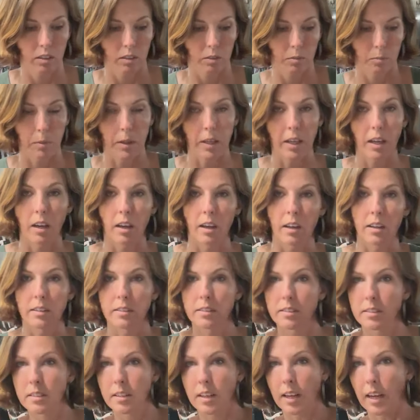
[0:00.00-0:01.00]
because
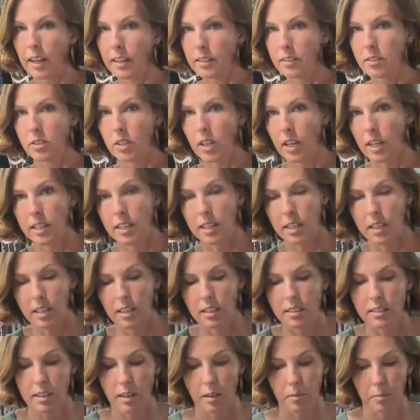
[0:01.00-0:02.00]
I needed
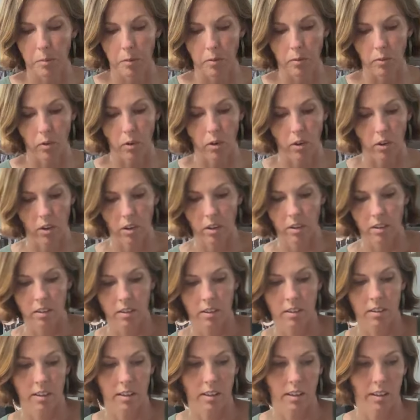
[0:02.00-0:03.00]
some before
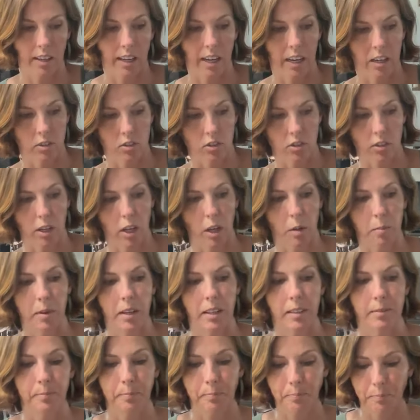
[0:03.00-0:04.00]
Azure came
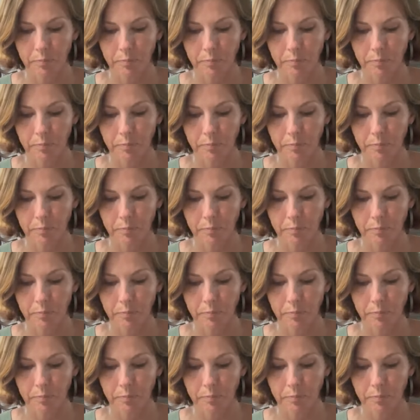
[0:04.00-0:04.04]
in.